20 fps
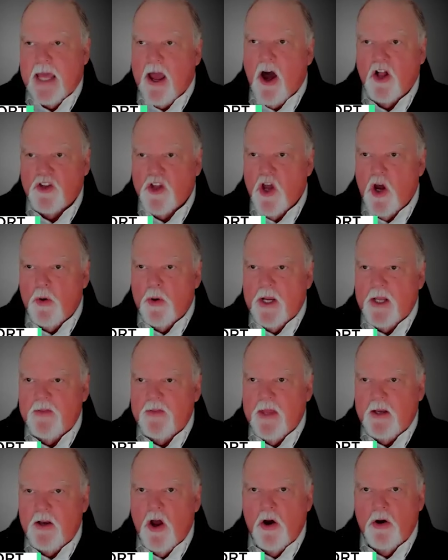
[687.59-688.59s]
they all know
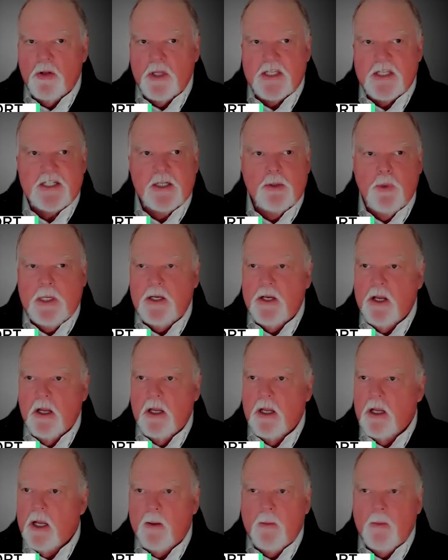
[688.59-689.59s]
it. They know, listen, we
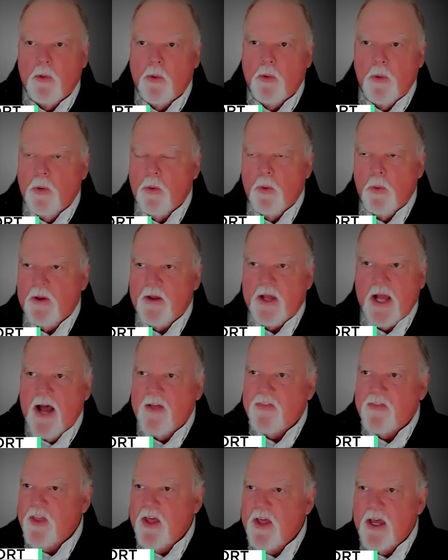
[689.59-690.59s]
uh, we
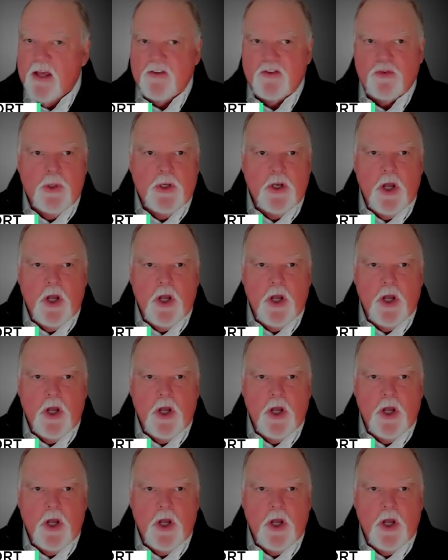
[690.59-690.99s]
got this.